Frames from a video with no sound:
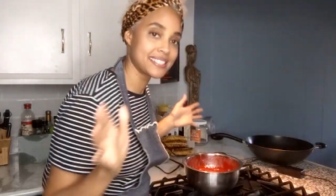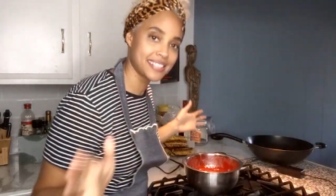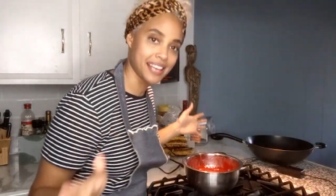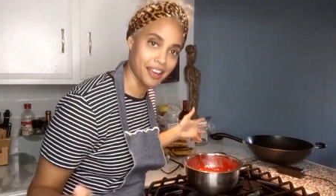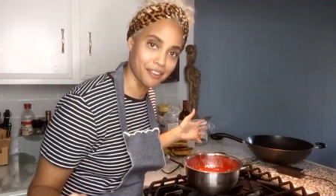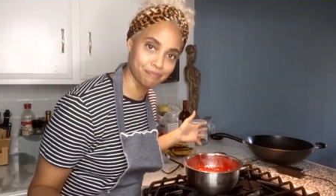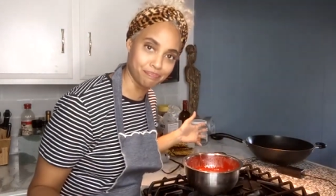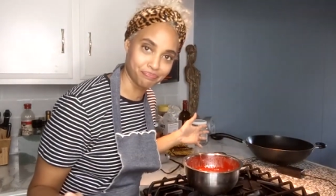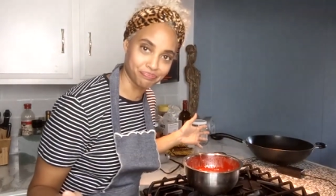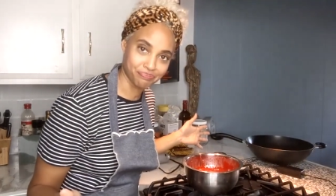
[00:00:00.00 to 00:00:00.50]

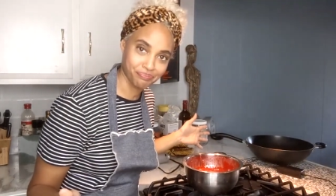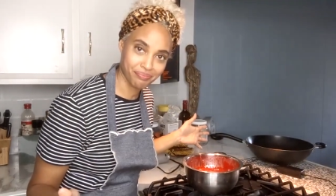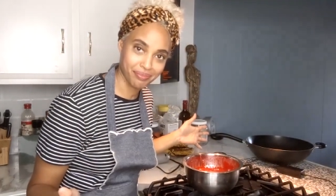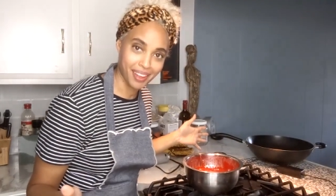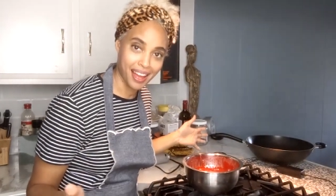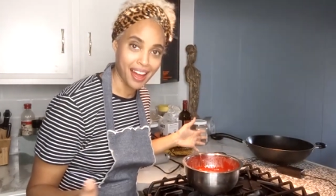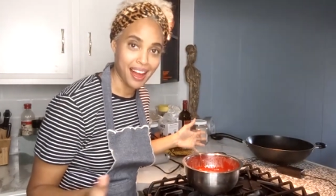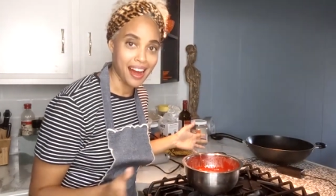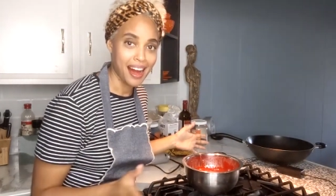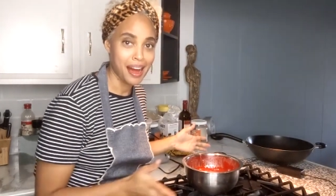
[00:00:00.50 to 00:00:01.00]
said,
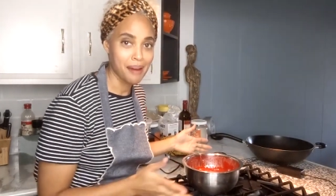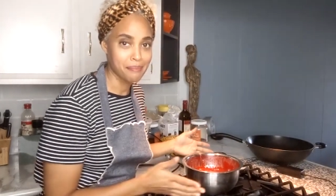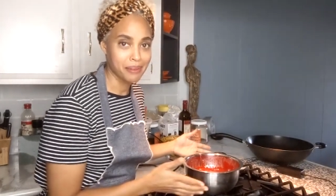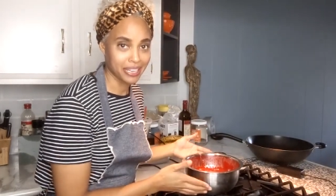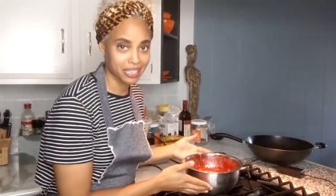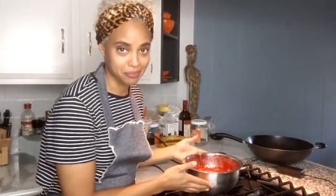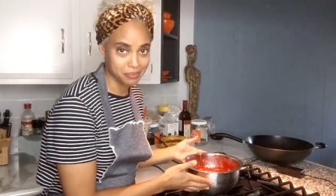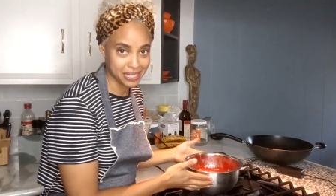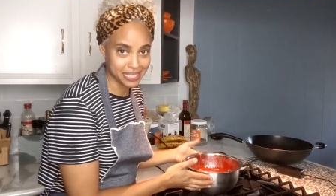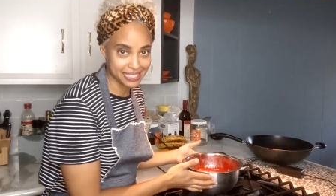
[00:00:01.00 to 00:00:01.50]
I
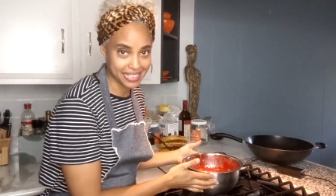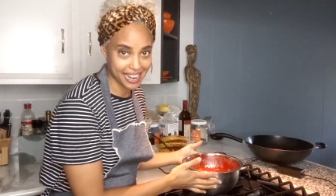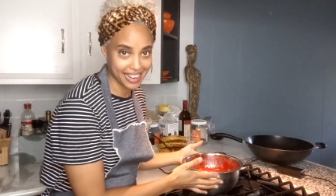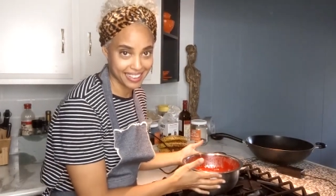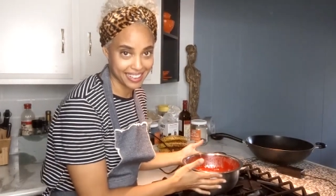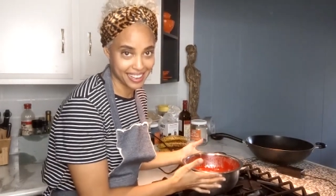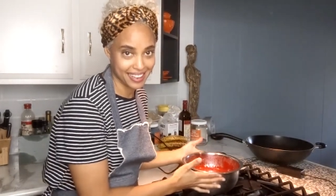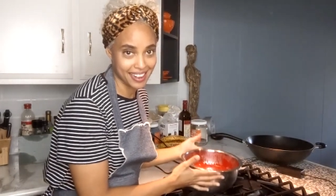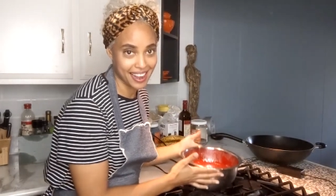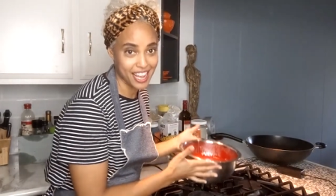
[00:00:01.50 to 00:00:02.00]
made a
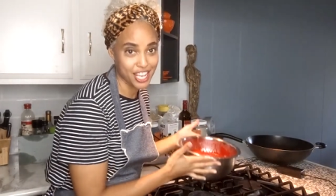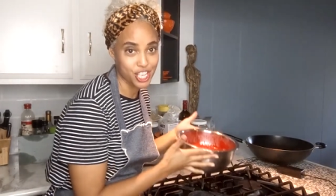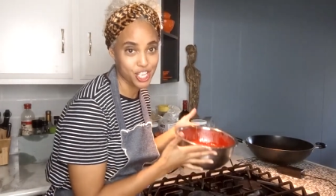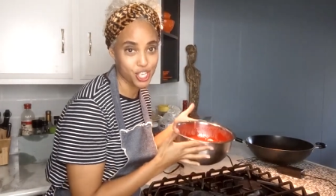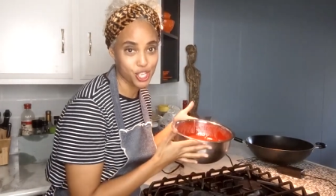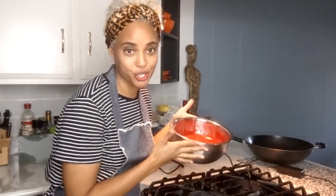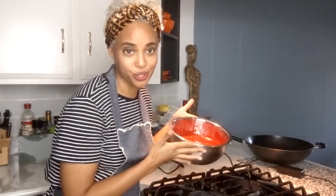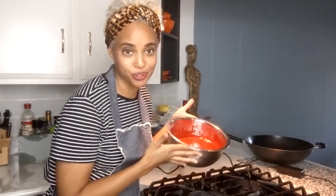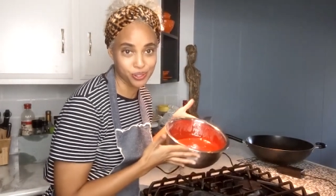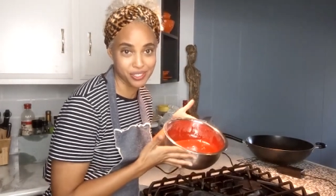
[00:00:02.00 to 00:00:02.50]
mistake and I
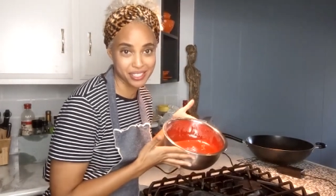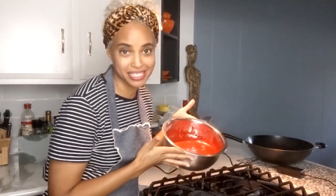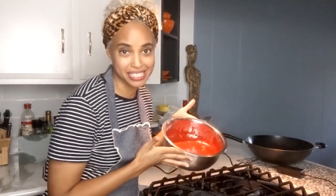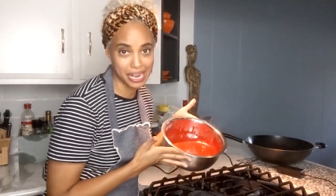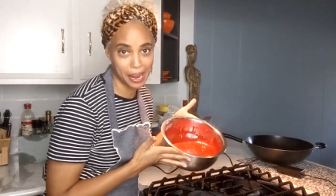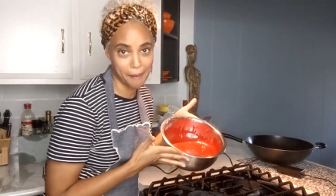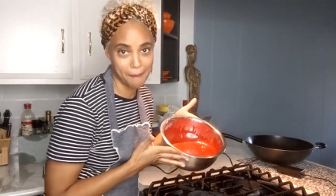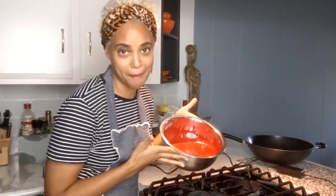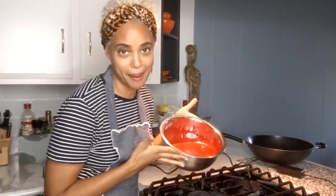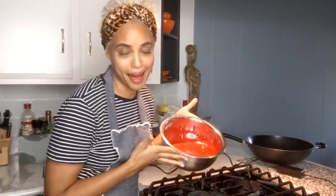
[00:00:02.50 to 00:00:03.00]
used
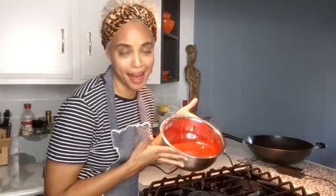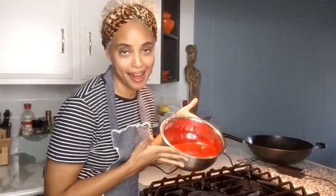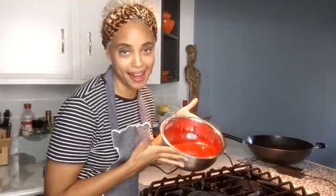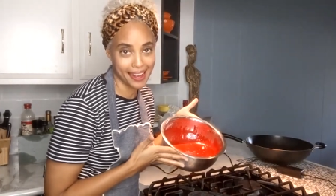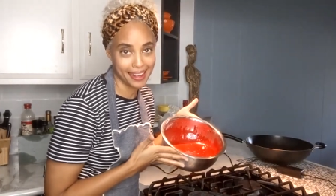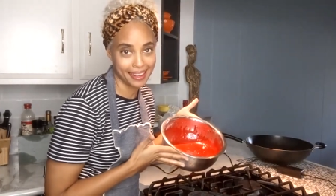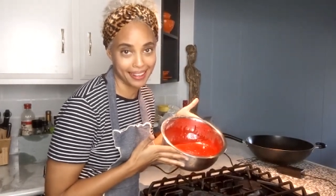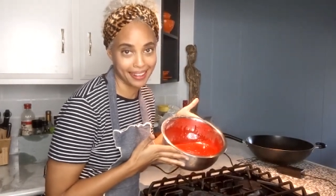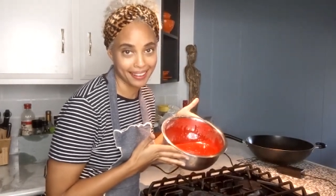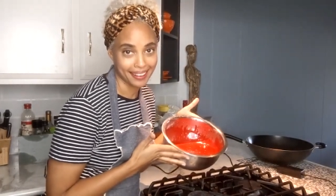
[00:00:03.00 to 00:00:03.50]

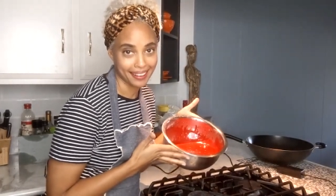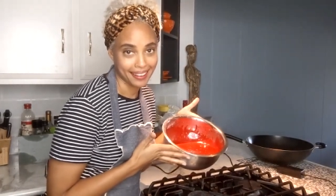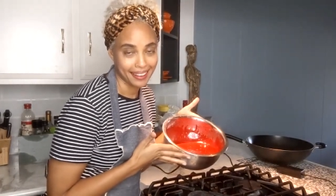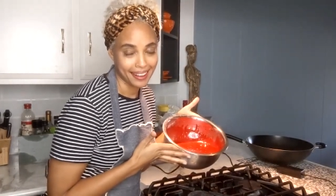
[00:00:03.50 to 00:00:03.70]
my